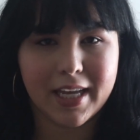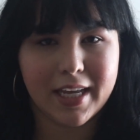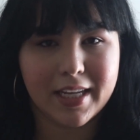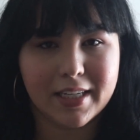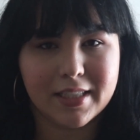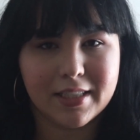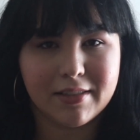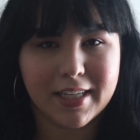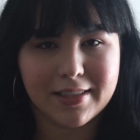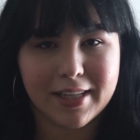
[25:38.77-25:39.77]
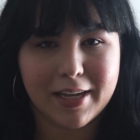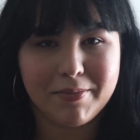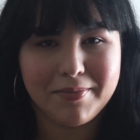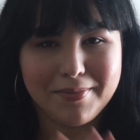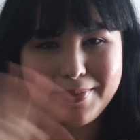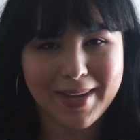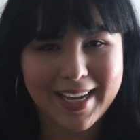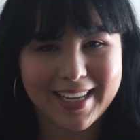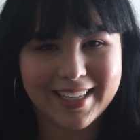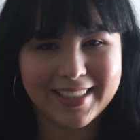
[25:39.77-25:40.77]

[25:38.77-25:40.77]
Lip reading: and until next time, bye.